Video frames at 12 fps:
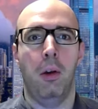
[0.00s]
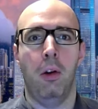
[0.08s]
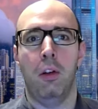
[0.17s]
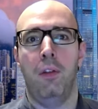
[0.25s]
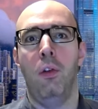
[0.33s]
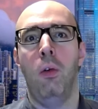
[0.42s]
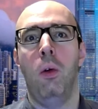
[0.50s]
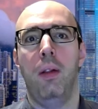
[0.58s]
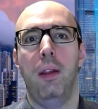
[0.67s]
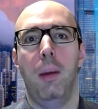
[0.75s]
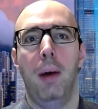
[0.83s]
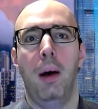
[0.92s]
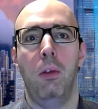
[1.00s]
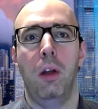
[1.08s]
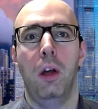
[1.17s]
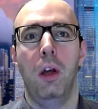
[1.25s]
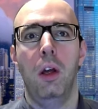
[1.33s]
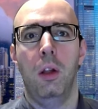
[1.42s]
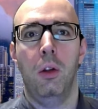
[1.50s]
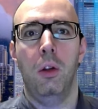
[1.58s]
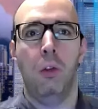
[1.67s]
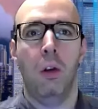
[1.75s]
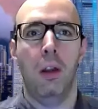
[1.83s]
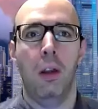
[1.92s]
Because if you look at the amount,
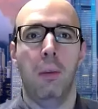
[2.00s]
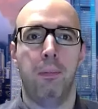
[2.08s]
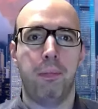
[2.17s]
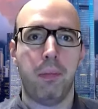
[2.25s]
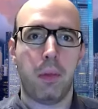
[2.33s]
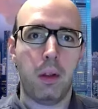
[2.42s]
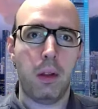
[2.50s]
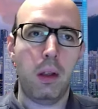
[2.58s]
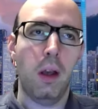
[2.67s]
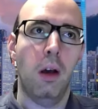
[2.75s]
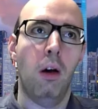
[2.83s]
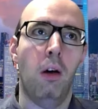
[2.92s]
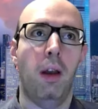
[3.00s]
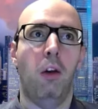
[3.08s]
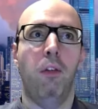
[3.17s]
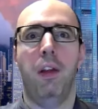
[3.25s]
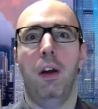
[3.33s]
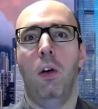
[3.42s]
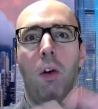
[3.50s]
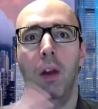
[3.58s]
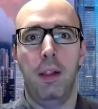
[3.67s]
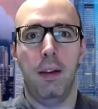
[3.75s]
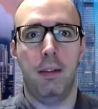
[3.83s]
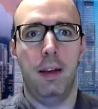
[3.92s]
not only like of the whole
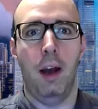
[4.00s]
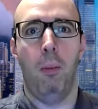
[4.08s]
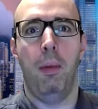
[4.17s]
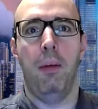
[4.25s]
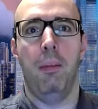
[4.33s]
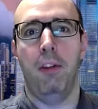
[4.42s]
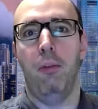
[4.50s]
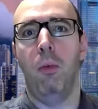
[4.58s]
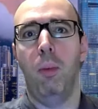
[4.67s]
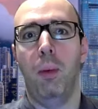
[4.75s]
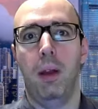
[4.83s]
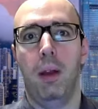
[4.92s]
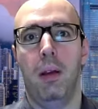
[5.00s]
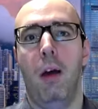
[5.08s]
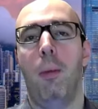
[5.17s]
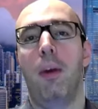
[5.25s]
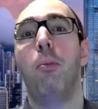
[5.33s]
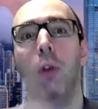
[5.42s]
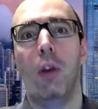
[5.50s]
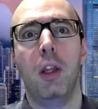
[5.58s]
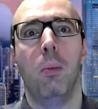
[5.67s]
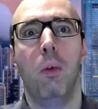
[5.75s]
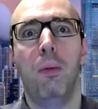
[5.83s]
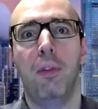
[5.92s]
industry, how much movie, how much money it
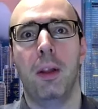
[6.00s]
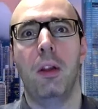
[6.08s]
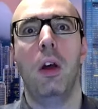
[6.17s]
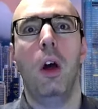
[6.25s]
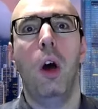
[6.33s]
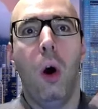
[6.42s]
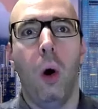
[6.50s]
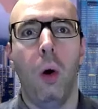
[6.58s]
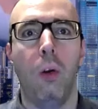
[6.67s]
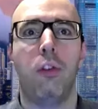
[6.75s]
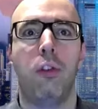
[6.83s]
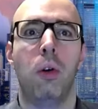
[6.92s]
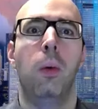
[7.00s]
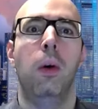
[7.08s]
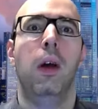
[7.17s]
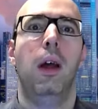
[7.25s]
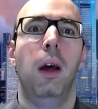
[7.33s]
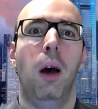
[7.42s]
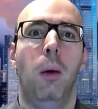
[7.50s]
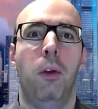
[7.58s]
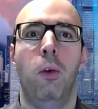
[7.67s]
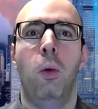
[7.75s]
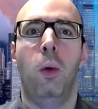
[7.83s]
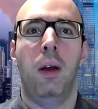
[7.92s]
moves, but also uh, when
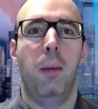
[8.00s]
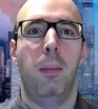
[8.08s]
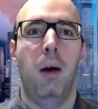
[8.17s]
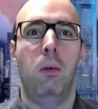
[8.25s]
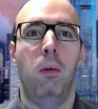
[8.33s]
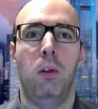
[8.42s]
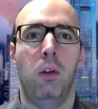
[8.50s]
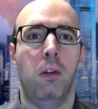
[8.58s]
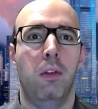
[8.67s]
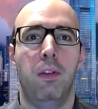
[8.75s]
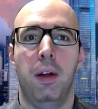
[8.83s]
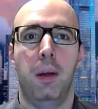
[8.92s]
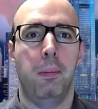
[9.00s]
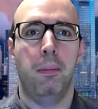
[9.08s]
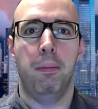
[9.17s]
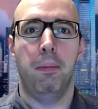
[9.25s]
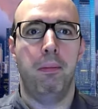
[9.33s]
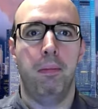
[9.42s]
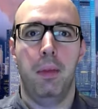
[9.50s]
you look at the amount of um,